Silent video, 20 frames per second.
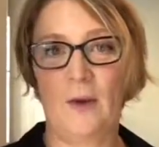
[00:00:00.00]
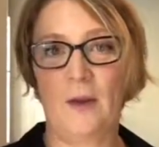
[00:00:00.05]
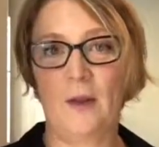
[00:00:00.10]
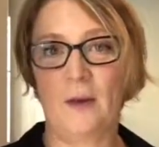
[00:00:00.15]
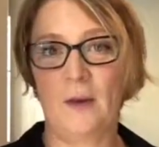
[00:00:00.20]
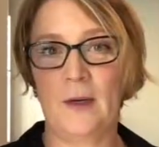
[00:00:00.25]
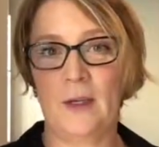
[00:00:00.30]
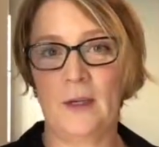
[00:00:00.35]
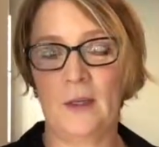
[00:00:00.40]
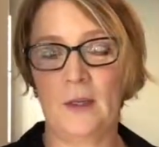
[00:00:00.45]

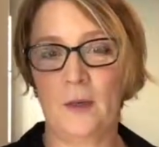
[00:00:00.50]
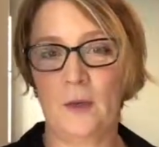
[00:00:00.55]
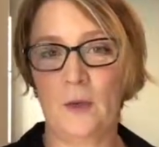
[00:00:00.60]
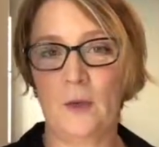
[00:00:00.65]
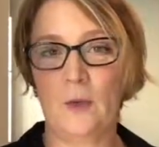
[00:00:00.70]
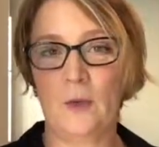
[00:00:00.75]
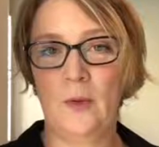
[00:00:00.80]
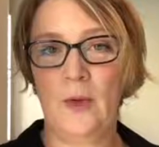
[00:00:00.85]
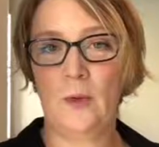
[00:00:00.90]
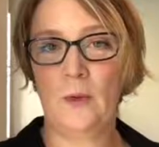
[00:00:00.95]
whether it's the
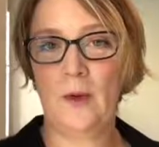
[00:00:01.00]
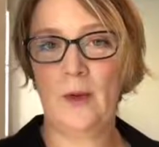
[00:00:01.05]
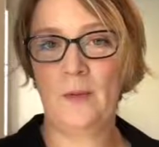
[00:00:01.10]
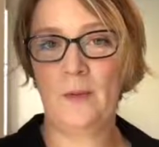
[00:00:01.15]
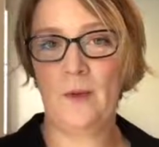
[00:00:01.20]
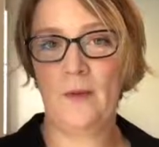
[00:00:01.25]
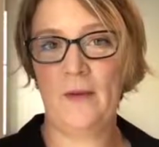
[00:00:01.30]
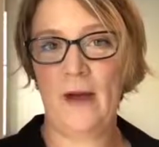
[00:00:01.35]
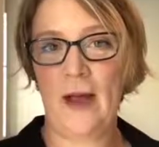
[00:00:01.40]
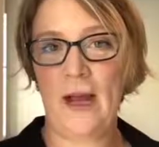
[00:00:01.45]
tool that
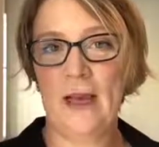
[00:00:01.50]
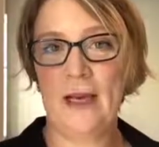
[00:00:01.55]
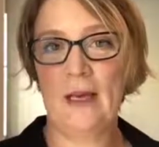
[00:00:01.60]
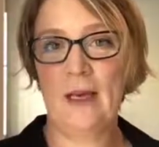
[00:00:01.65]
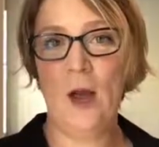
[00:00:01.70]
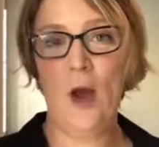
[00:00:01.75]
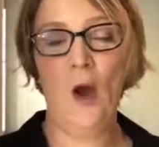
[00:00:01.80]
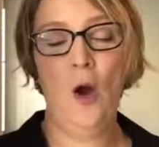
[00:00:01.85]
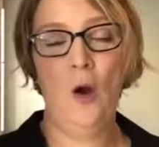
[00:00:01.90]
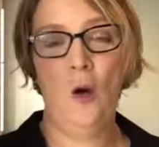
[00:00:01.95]
we
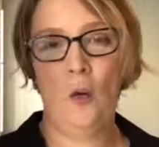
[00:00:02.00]
provided